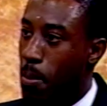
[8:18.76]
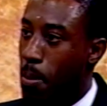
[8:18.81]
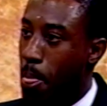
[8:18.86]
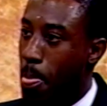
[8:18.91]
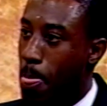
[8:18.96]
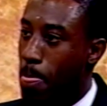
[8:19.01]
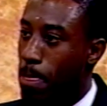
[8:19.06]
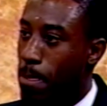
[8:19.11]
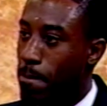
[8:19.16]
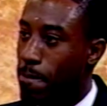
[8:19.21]

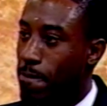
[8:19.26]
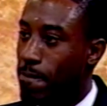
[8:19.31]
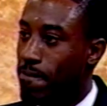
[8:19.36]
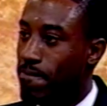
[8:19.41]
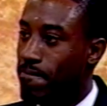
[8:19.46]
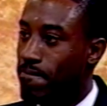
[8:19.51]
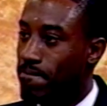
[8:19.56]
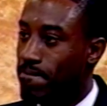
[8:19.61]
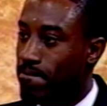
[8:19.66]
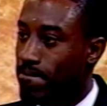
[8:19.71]
All that's on the
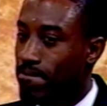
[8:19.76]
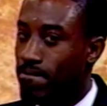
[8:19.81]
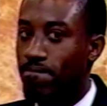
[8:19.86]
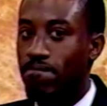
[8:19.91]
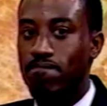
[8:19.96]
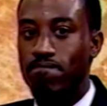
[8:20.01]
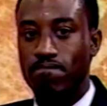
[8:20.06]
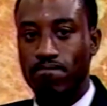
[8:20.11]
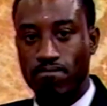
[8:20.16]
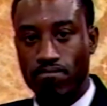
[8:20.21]
screen right
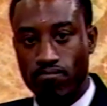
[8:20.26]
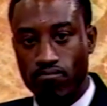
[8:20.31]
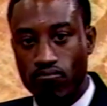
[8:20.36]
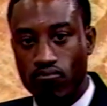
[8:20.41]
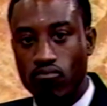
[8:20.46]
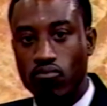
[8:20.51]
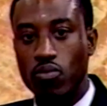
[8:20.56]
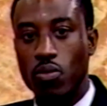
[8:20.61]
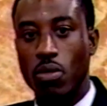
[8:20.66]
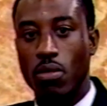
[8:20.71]
there. We
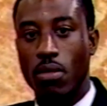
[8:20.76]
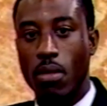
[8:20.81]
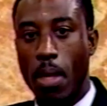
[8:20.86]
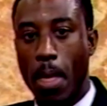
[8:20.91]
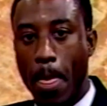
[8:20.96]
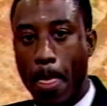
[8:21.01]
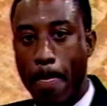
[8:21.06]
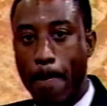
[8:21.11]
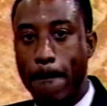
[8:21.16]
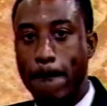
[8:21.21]
got about a
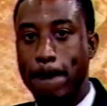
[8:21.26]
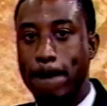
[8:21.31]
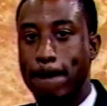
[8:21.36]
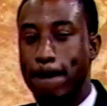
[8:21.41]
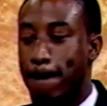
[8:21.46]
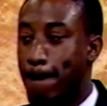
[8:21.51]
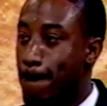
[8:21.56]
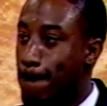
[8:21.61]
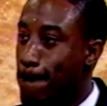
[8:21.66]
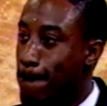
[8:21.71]
minute left in the
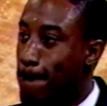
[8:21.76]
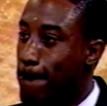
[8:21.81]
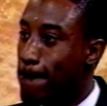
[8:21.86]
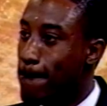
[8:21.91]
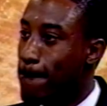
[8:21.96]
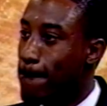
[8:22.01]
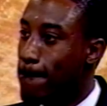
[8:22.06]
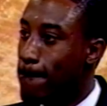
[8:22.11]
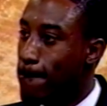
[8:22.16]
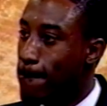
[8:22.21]
show.
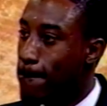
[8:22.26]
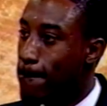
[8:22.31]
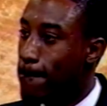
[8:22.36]
Let's